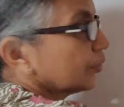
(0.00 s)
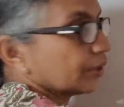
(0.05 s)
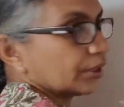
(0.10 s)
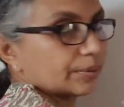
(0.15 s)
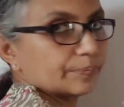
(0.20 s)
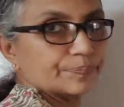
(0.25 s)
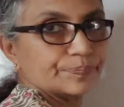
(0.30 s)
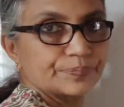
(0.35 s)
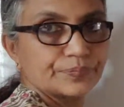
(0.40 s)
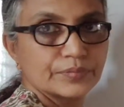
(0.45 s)

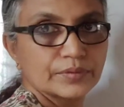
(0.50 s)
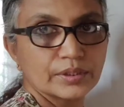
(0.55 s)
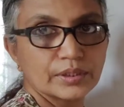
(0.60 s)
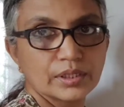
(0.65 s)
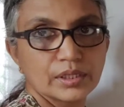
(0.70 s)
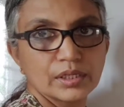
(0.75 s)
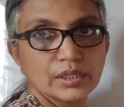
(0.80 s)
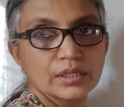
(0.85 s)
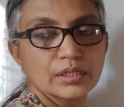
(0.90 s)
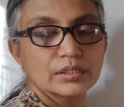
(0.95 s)
Okay,
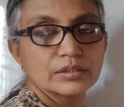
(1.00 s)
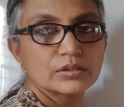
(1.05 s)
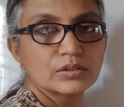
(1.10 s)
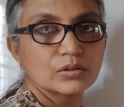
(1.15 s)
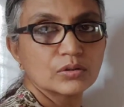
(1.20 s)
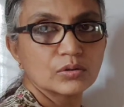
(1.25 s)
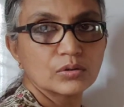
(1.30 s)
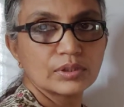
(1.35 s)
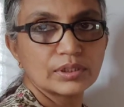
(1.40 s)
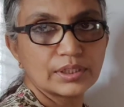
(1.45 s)

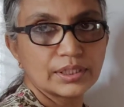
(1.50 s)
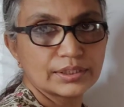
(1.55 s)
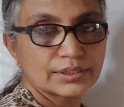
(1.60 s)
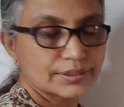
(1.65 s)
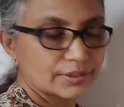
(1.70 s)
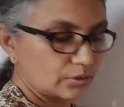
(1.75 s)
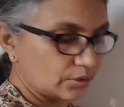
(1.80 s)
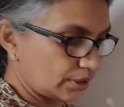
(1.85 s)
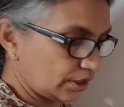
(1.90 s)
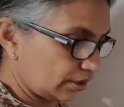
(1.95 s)
so
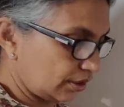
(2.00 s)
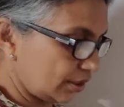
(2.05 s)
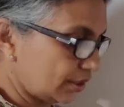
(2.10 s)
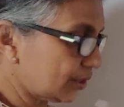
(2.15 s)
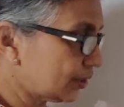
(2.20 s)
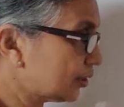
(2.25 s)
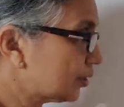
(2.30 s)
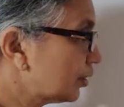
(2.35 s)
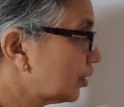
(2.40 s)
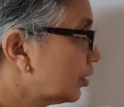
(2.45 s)
let's look at
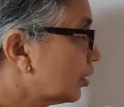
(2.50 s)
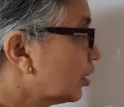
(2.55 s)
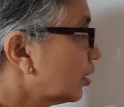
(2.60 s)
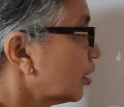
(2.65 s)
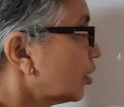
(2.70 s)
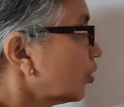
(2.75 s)
this.